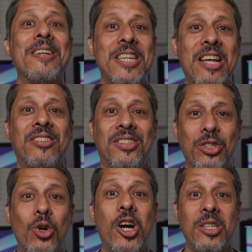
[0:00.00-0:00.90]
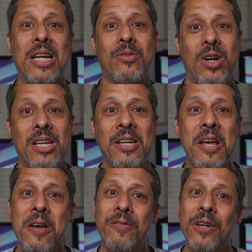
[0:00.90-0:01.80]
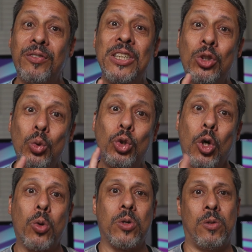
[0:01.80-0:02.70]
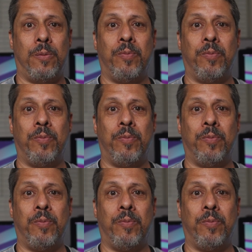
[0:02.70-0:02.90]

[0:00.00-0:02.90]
Yes, you heard that right, 52 total.